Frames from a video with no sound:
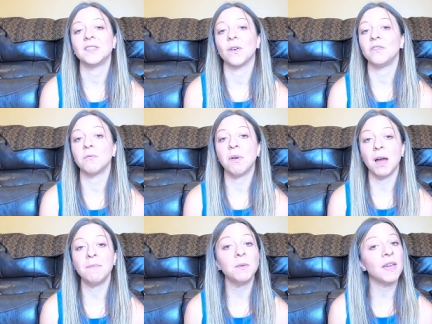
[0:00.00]
So if your
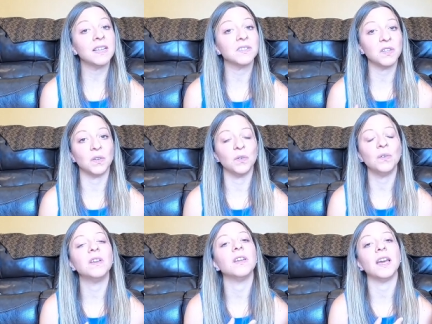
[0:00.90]
puppy wakes
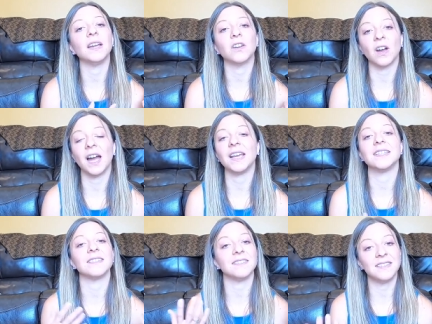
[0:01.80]
you and cries,
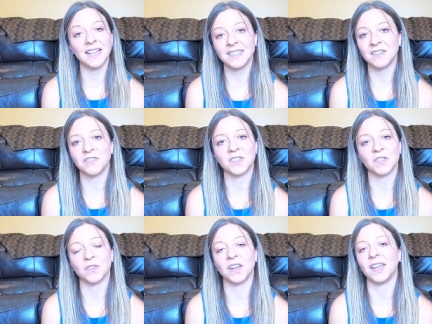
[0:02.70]
that's a different
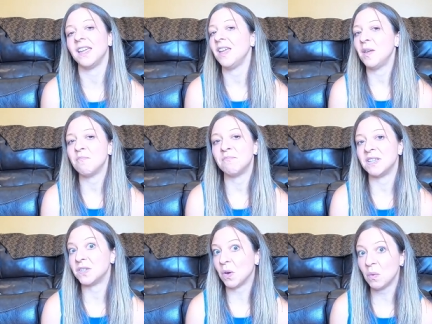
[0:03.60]
story.
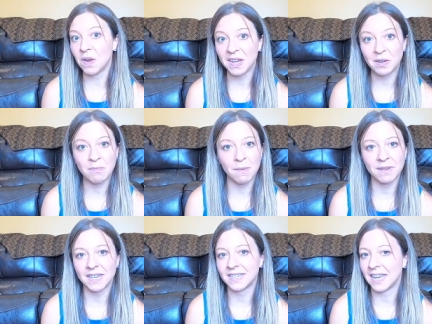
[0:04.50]
But don't wake your
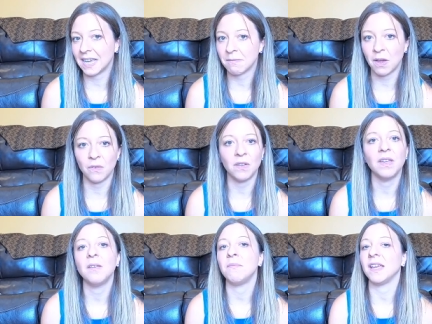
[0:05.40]
puppy to take him out
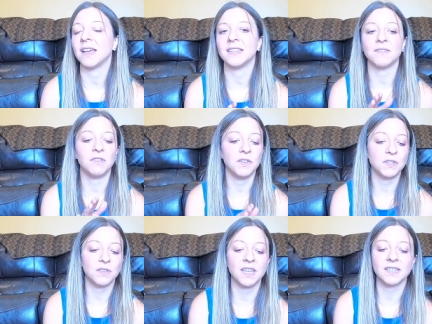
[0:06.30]
because if you
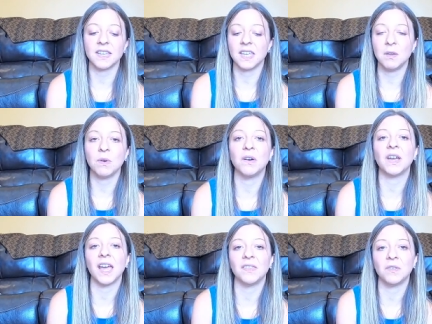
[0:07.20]
do this, he will
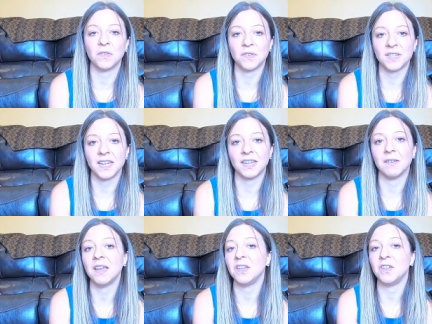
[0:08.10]
get in the routine.
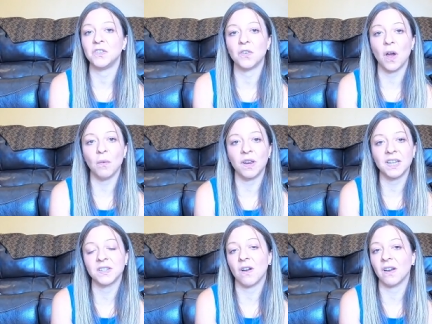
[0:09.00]
You do not want
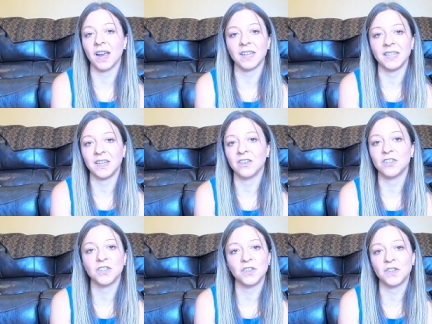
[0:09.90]
a dog a year or
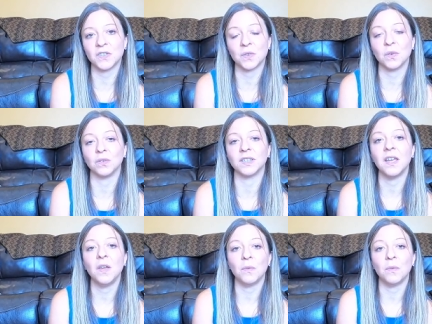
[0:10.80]
two years old